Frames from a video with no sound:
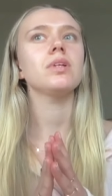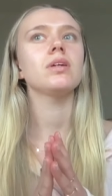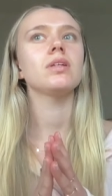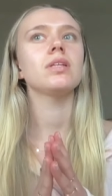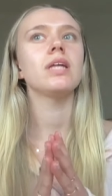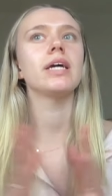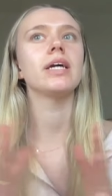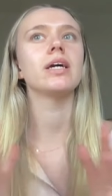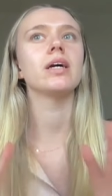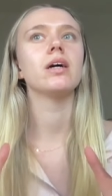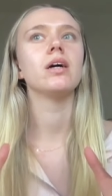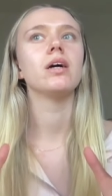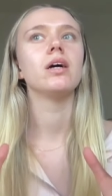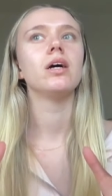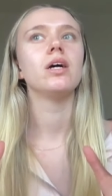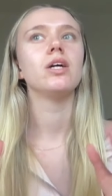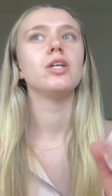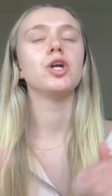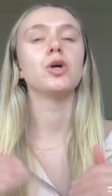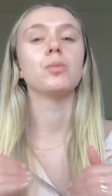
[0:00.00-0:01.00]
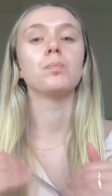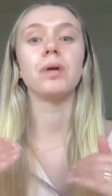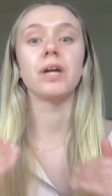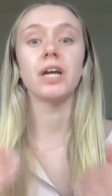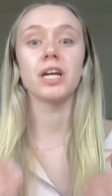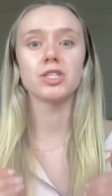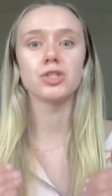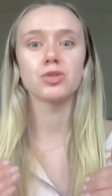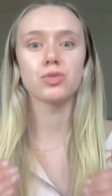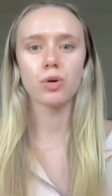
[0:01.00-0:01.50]
Like, your
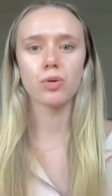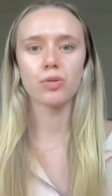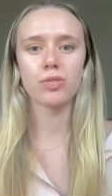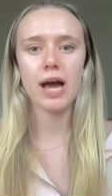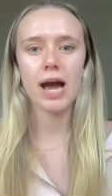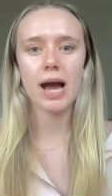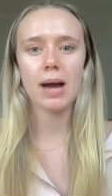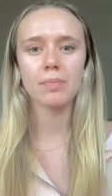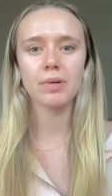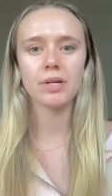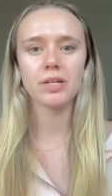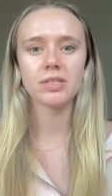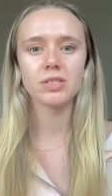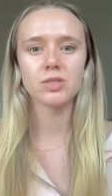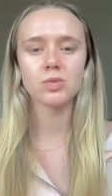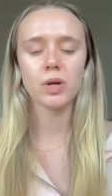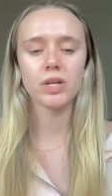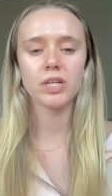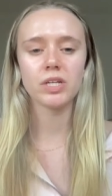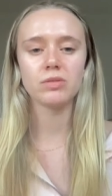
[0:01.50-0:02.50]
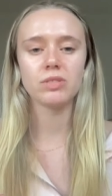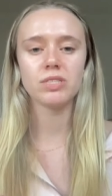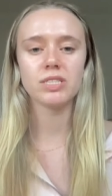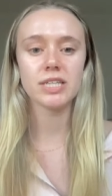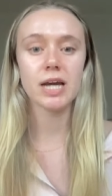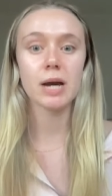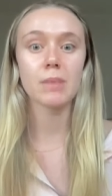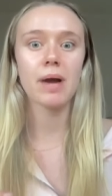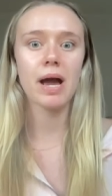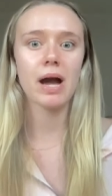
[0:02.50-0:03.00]
biggest growth happens when you
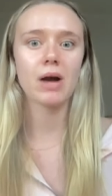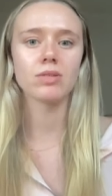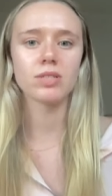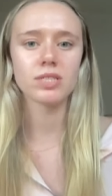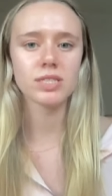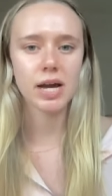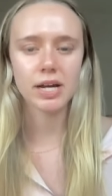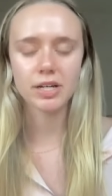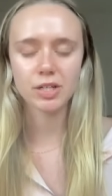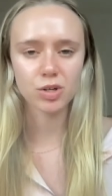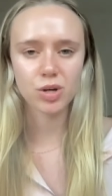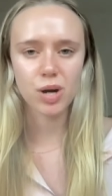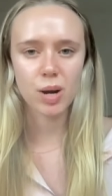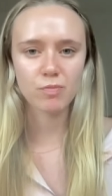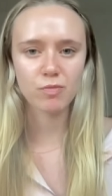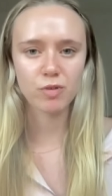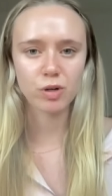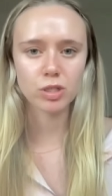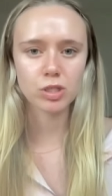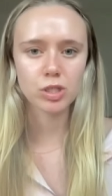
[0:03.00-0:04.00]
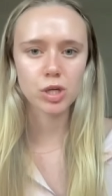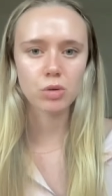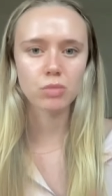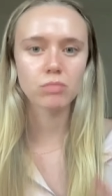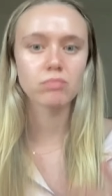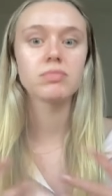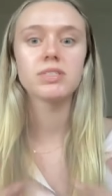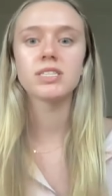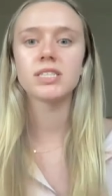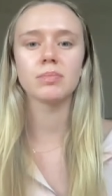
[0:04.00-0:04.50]
step outside your comfort
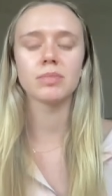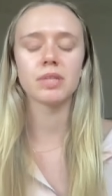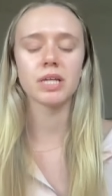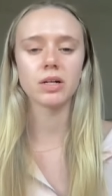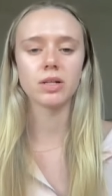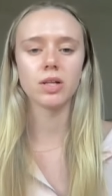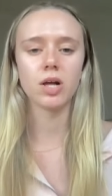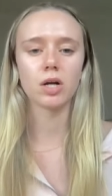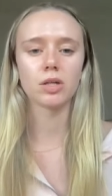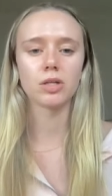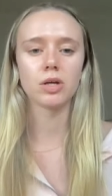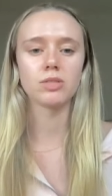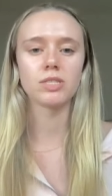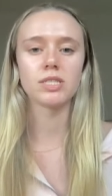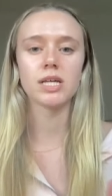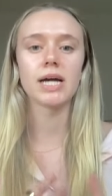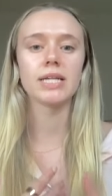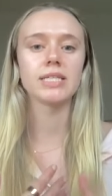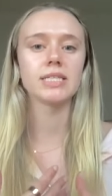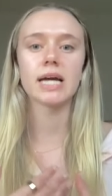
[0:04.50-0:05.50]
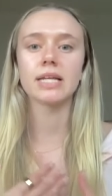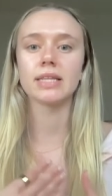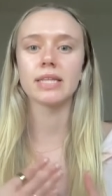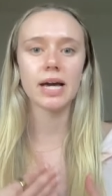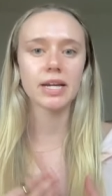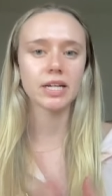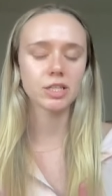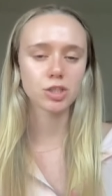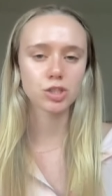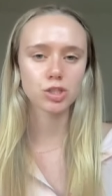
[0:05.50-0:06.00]
zone, something along those lines. And
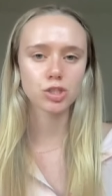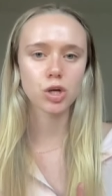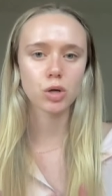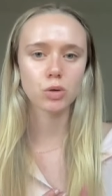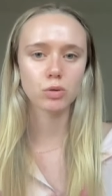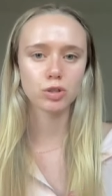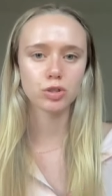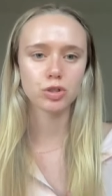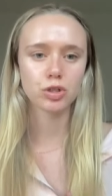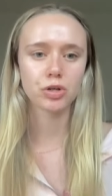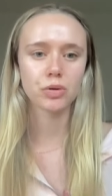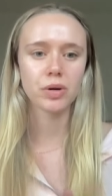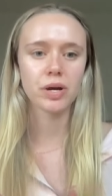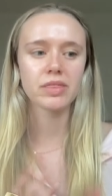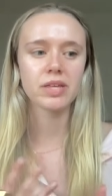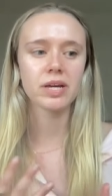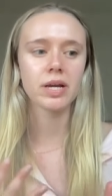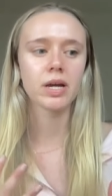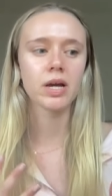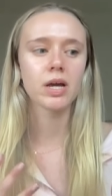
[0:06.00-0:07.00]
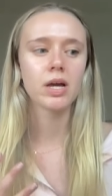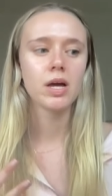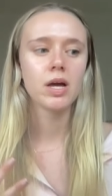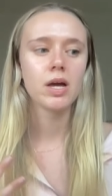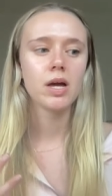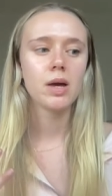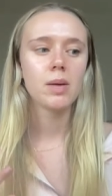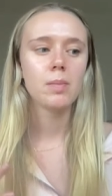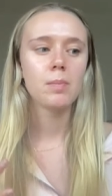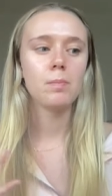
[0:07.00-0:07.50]
that is so true. I think
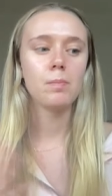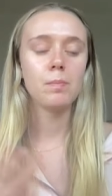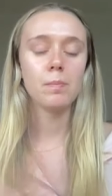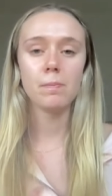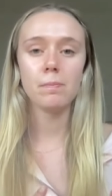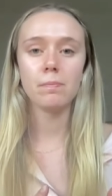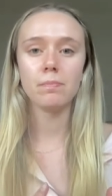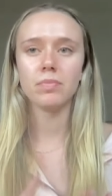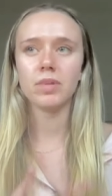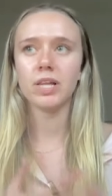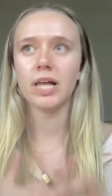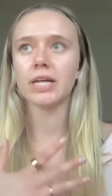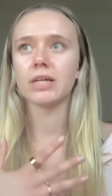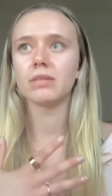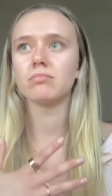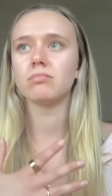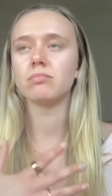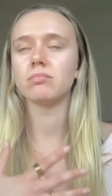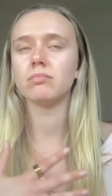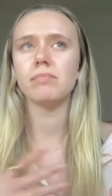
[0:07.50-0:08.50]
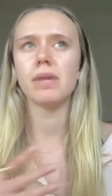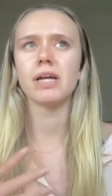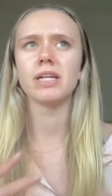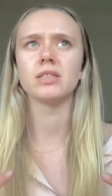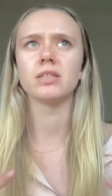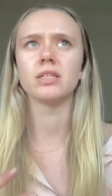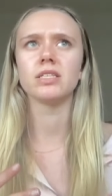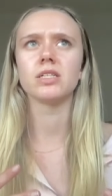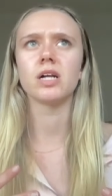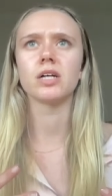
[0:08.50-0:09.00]
Mm, like
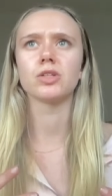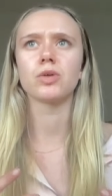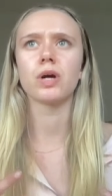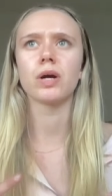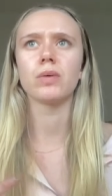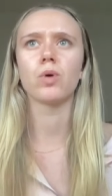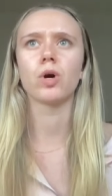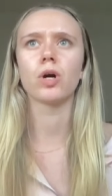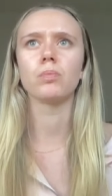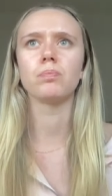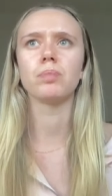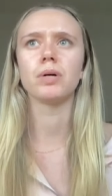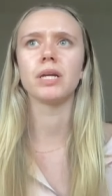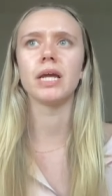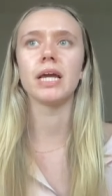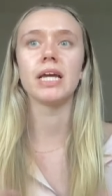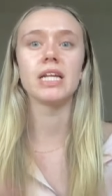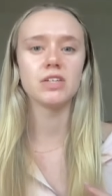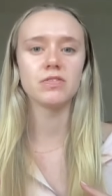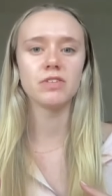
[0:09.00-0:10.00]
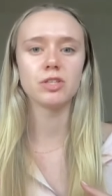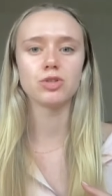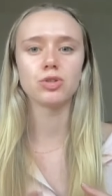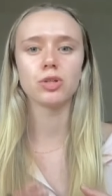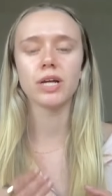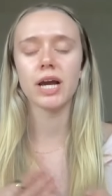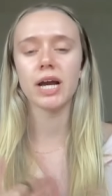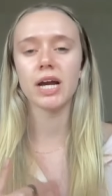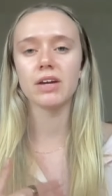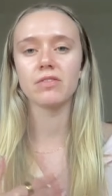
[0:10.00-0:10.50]
mentally is not the right word, but
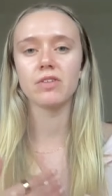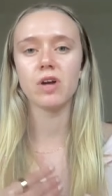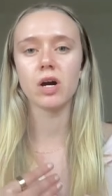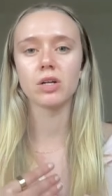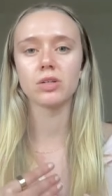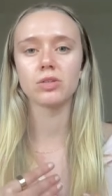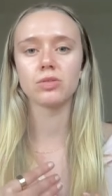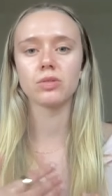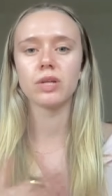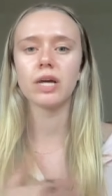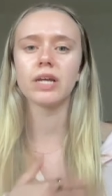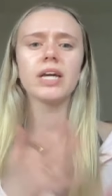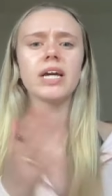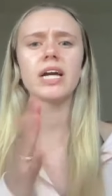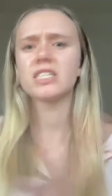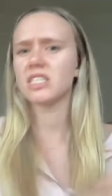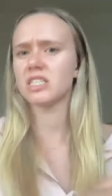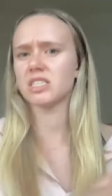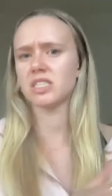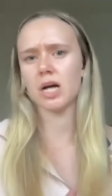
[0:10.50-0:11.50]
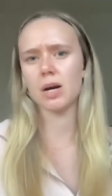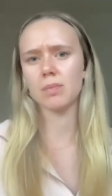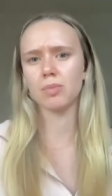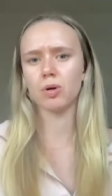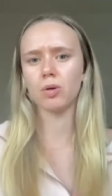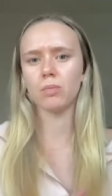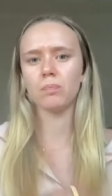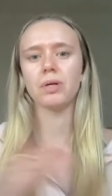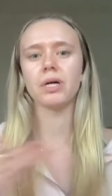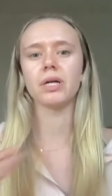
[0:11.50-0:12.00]
individually I have gone, and I guess as a
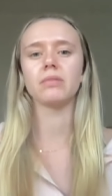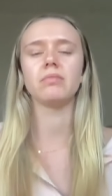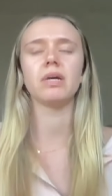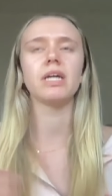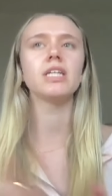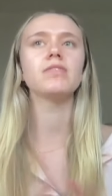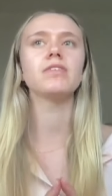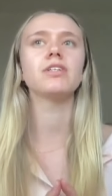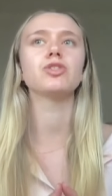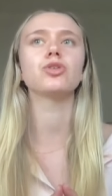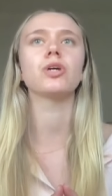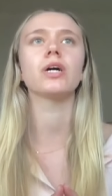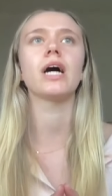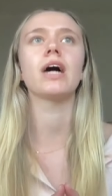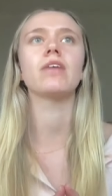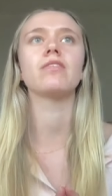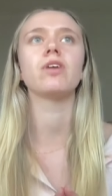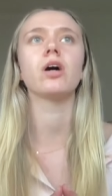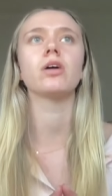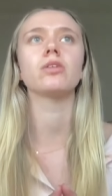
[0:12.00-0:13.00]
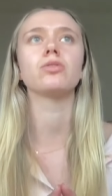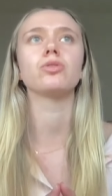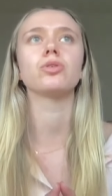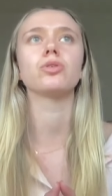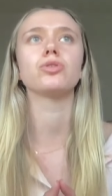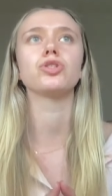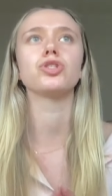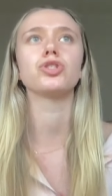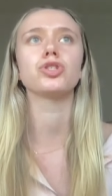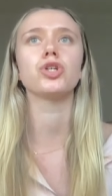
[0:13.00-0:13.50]
couple, but individually I have gone
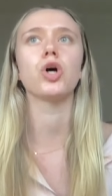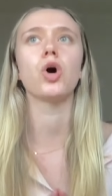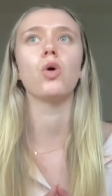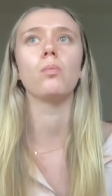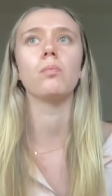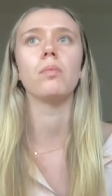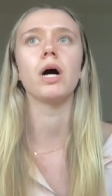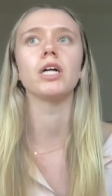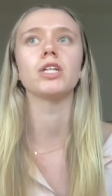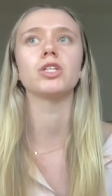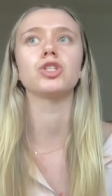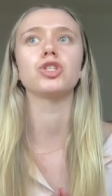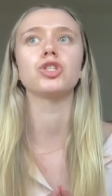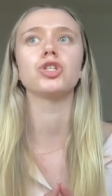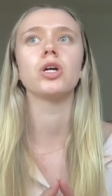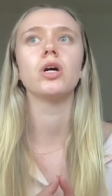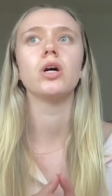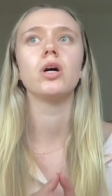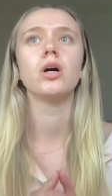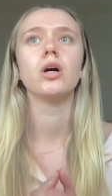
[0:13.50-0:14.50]
through so much